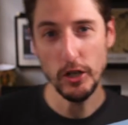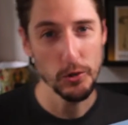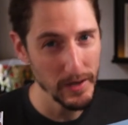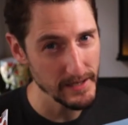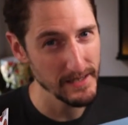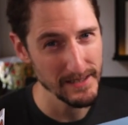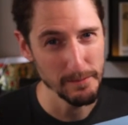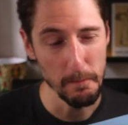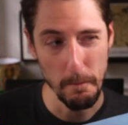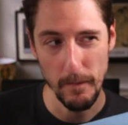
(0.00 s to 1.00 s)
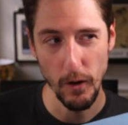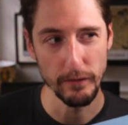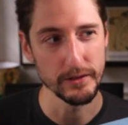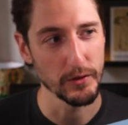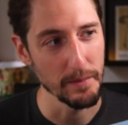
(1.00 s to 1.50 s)
a criticism
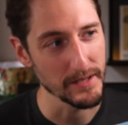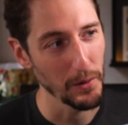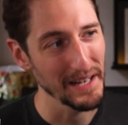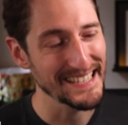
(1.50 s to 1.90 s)
of Decrypto,